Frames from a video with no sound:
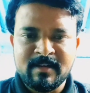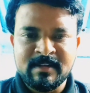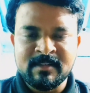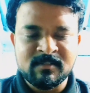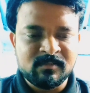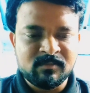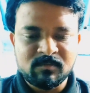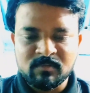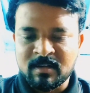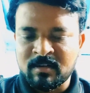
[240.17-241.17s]
in
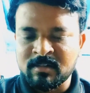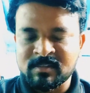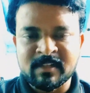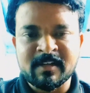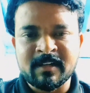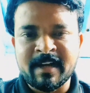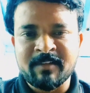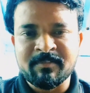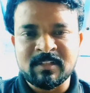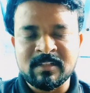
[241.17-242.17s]
certain
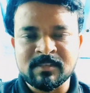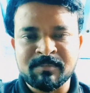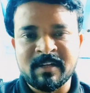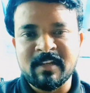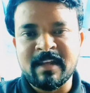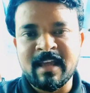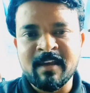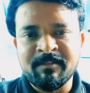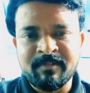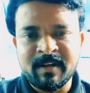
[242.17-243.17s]
kind of things, but in
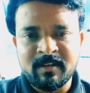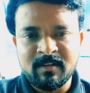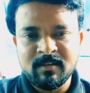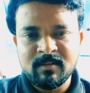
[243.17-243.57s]
every